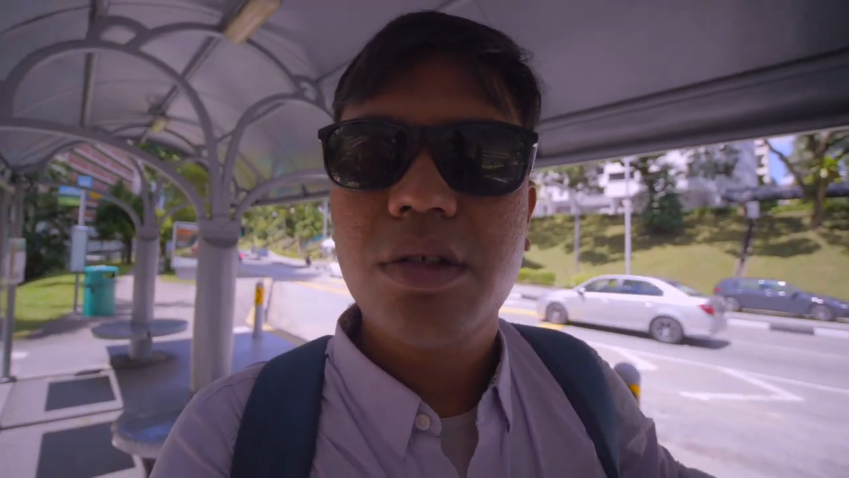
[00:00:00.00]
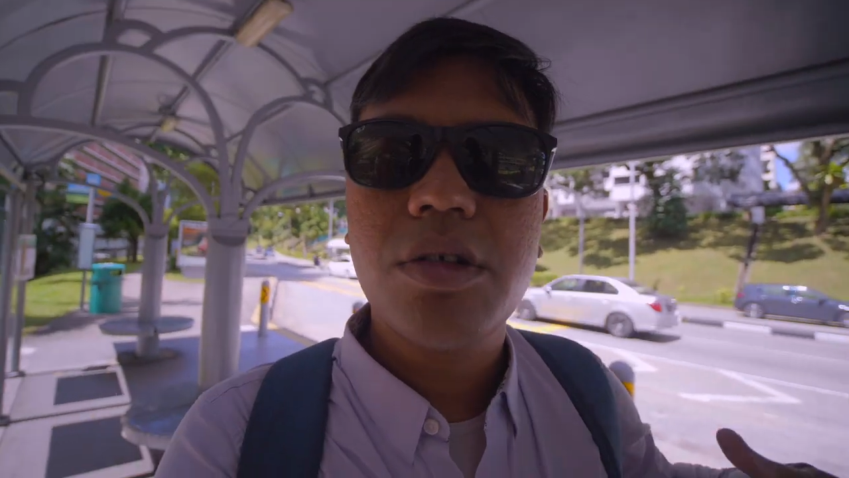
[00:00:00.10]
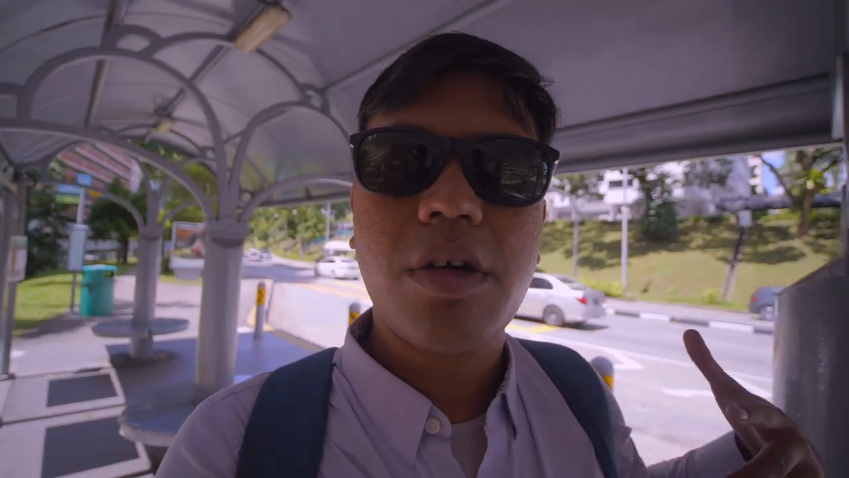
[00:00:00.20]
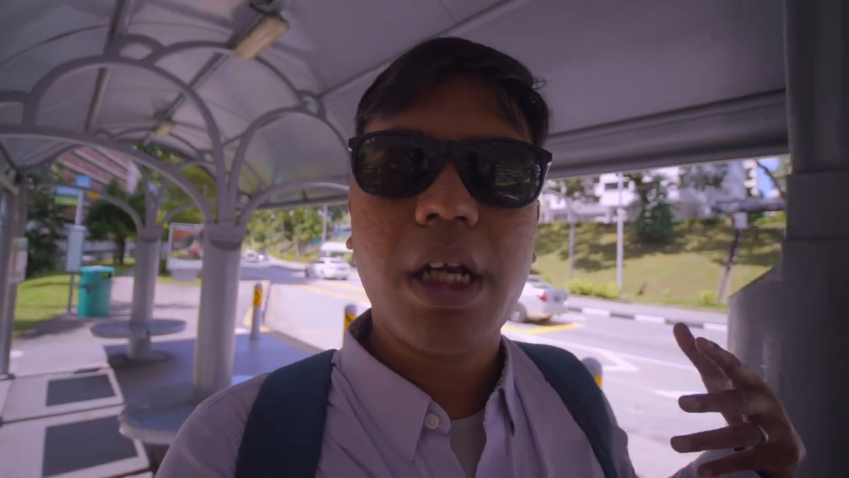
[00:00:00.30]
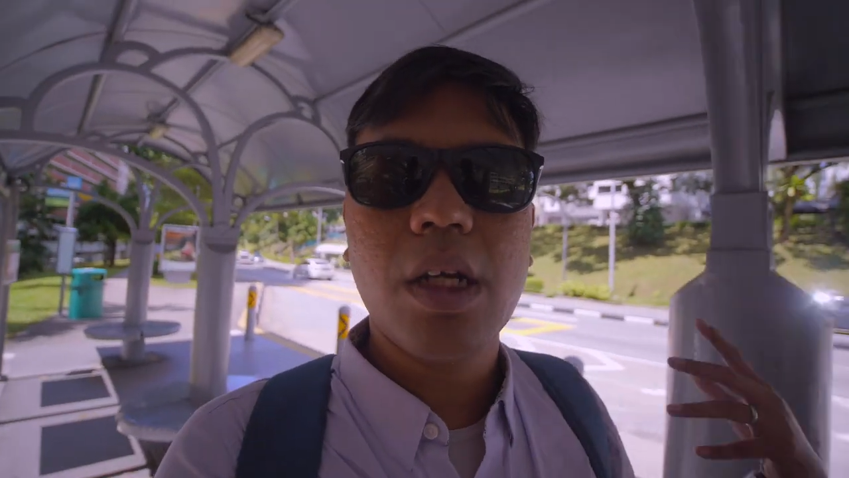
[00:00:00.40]

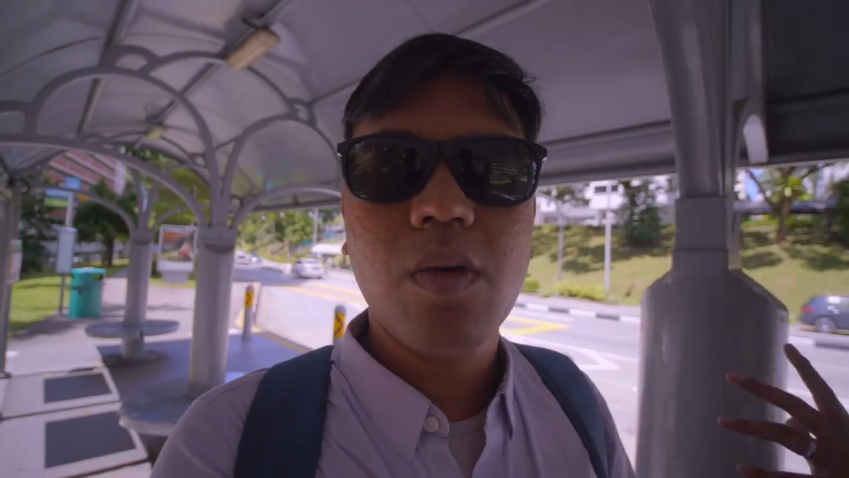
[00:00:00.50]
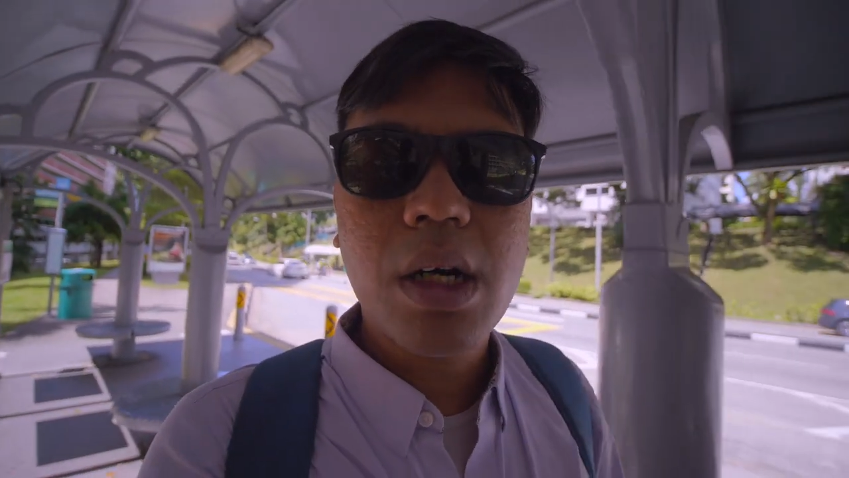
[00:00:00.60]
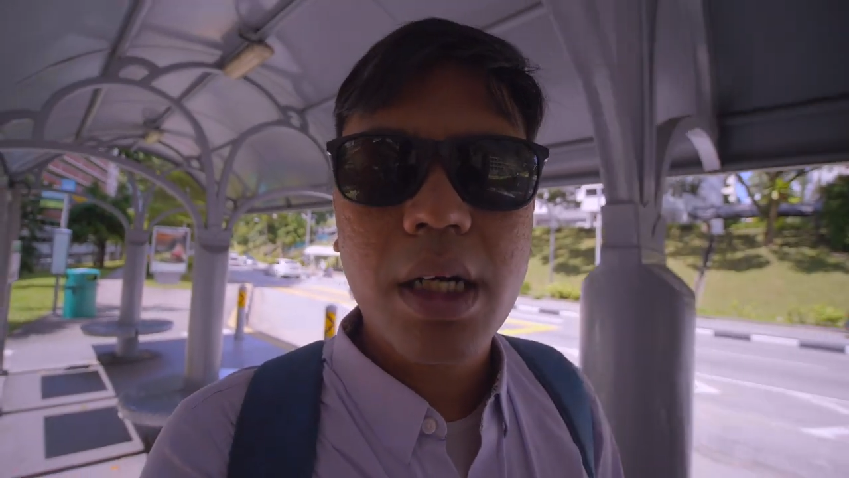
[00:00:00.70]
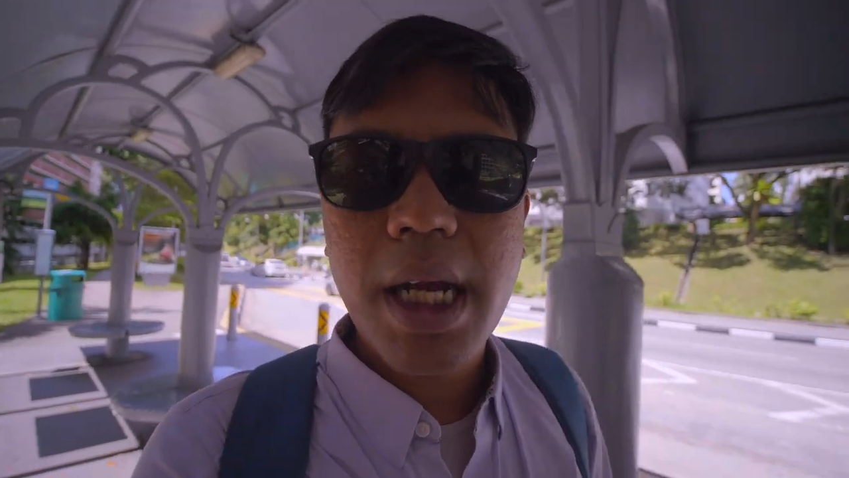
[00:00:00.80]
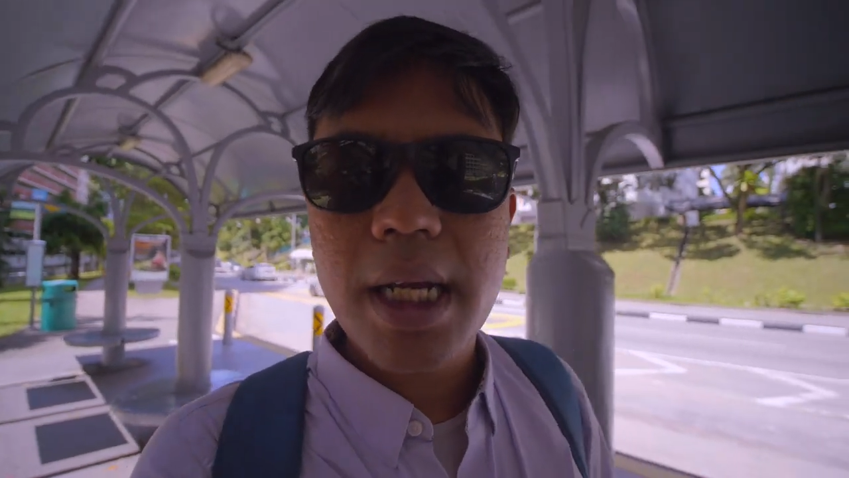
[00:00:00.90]
to create the
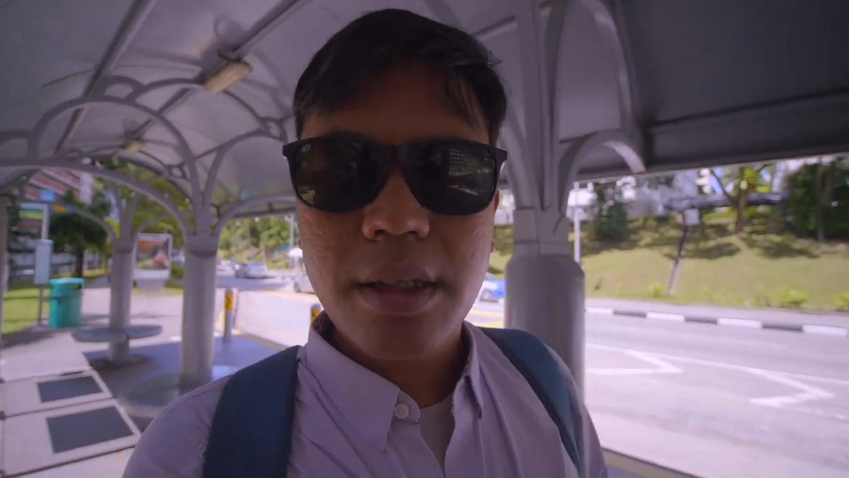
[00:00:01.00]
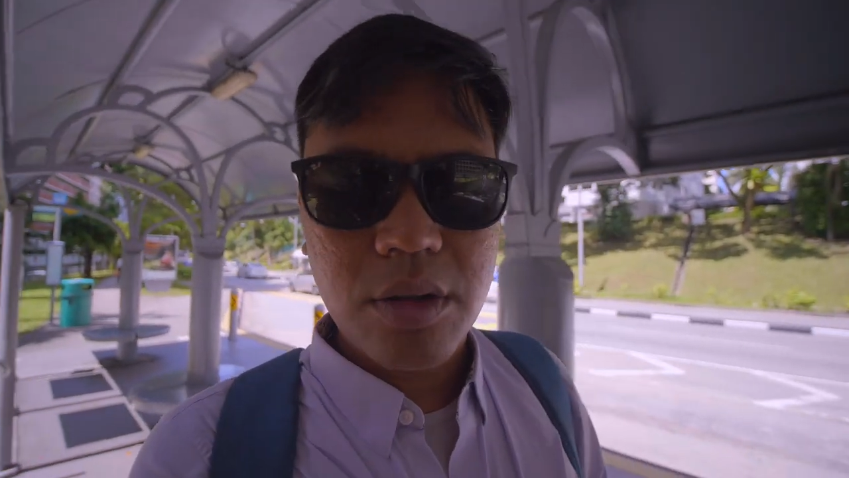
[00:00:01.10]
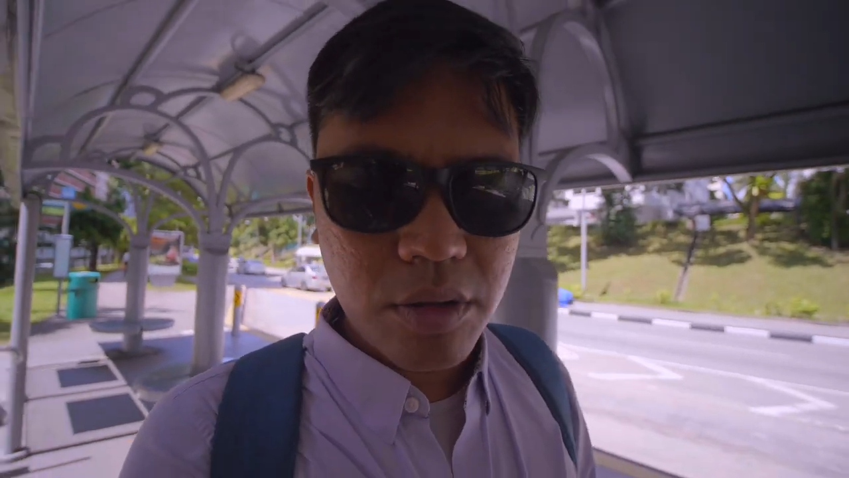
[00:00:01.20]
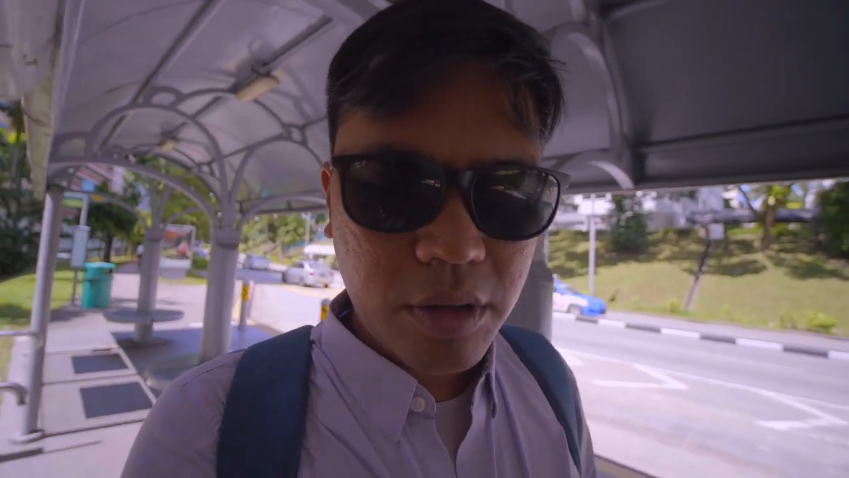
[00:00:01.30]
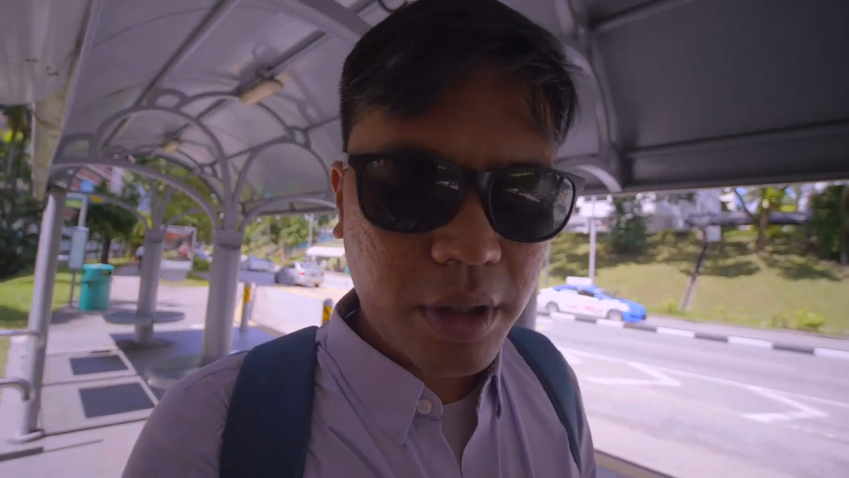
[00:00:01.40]
work that I need
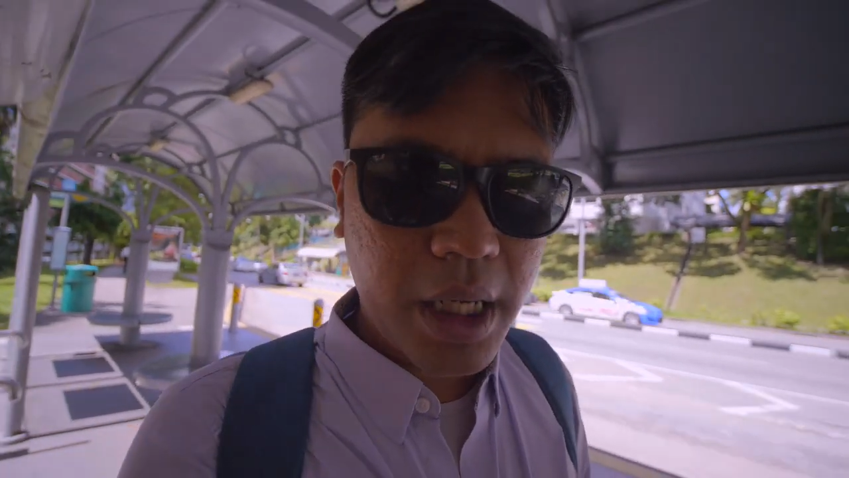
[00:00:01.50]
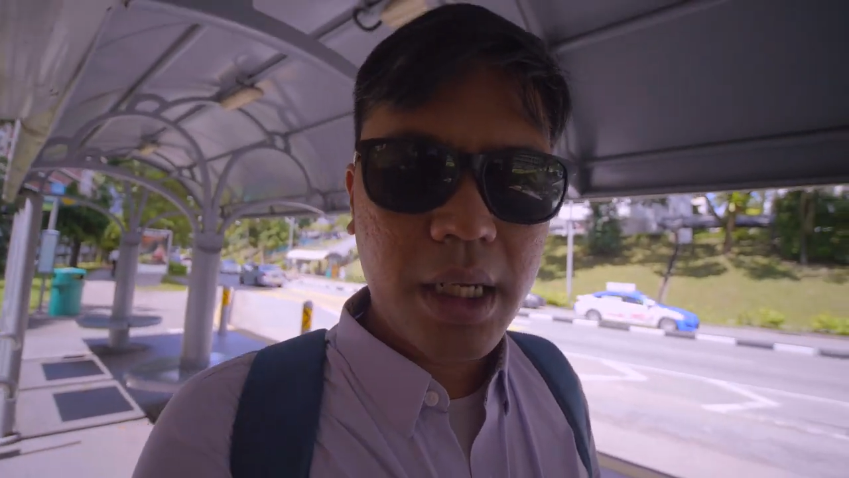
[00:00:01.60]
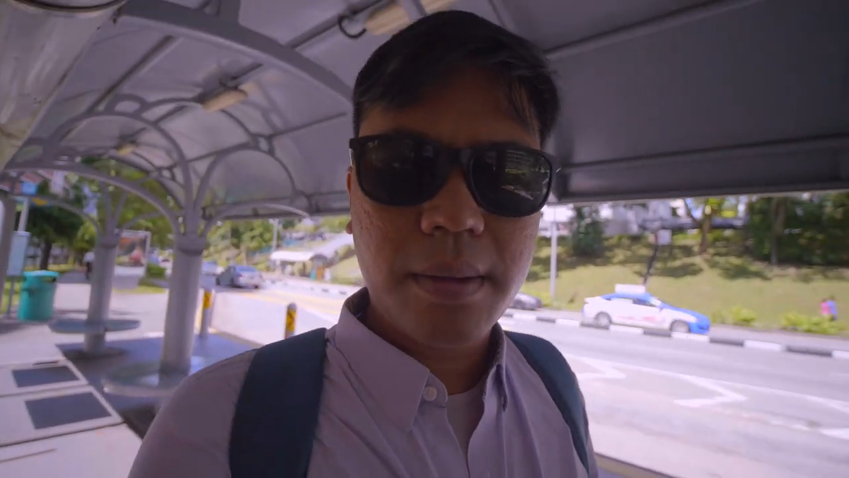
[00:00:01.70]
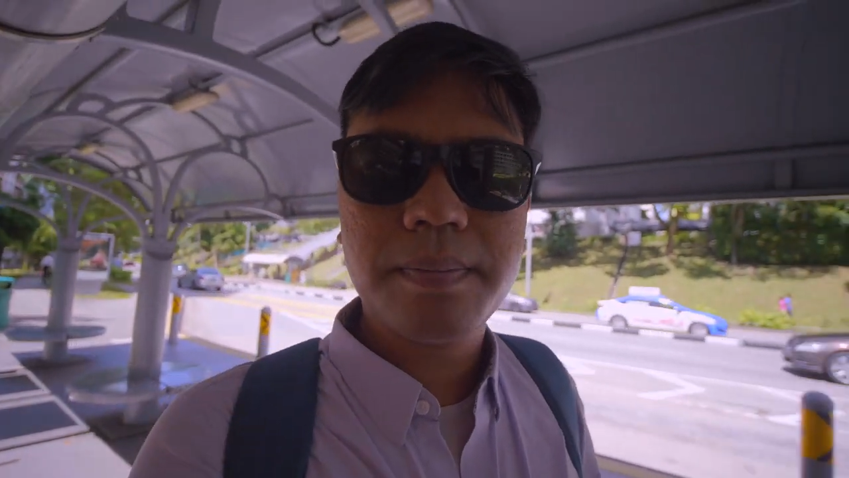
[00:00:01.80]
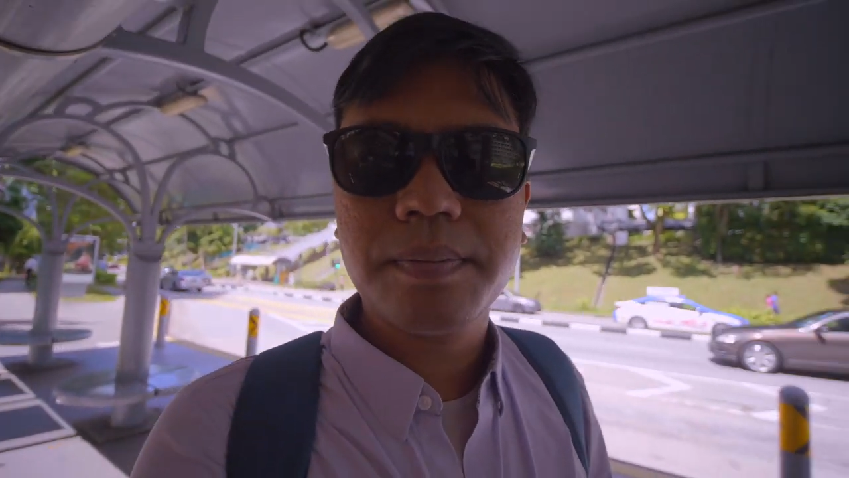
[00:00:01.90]
to create,